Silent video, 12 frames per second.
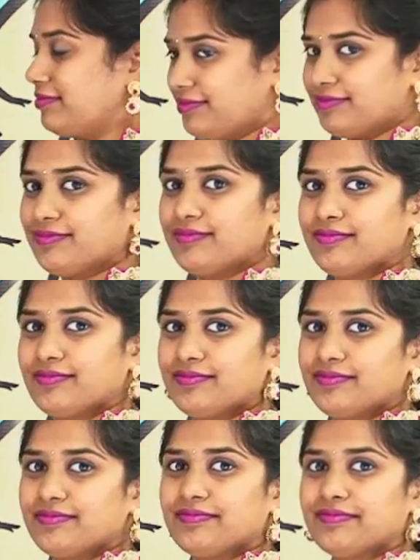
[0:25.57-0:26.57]

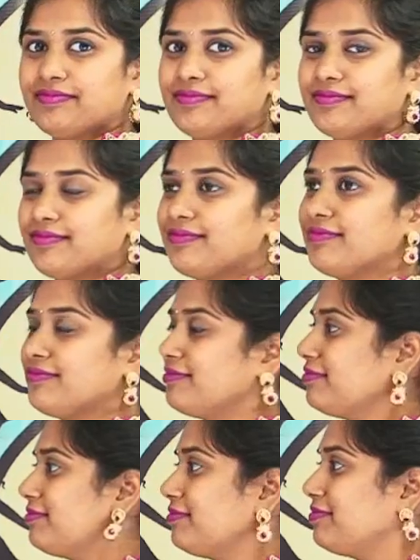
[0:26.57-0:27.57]

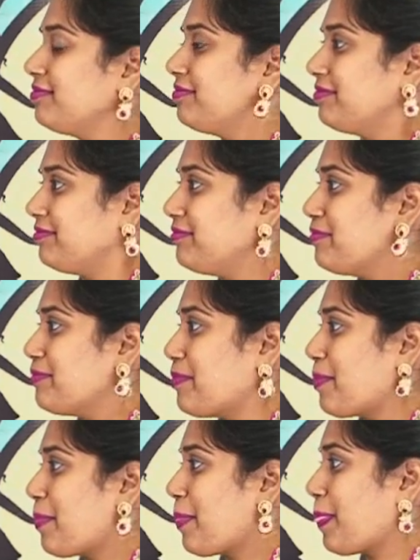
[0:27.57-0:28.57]

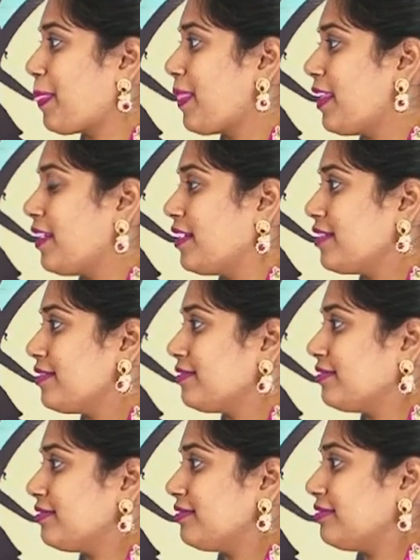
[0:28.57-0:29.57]

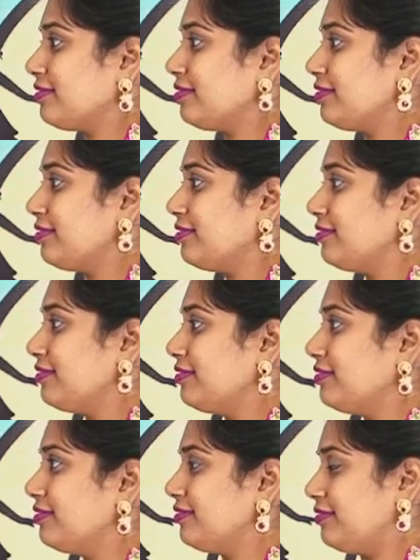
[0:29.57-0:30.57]

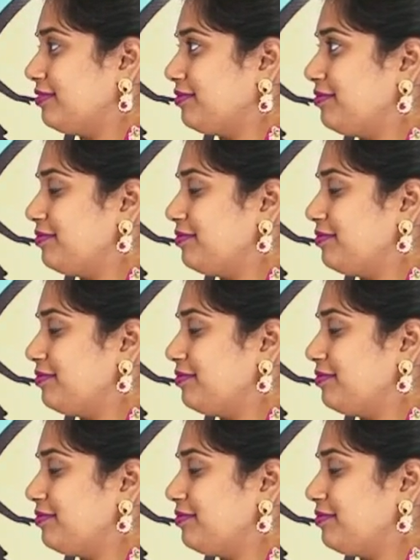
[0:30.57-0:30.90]
This person isn't speaking.